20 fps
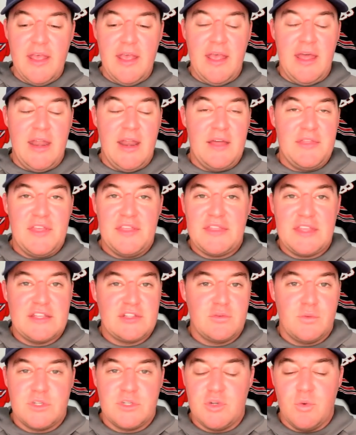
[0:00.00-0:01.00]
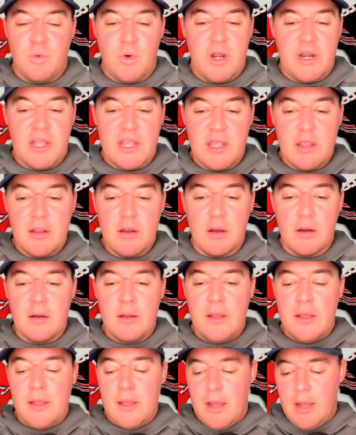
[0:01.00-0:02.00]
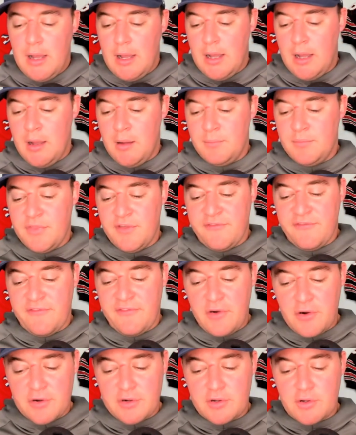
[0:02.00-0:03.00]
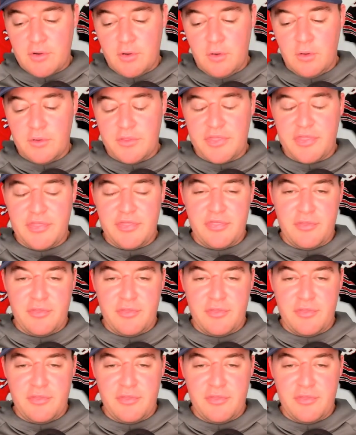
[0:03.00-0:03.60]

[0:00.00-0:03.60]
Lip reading: And I think that's what you want to hear. The vertical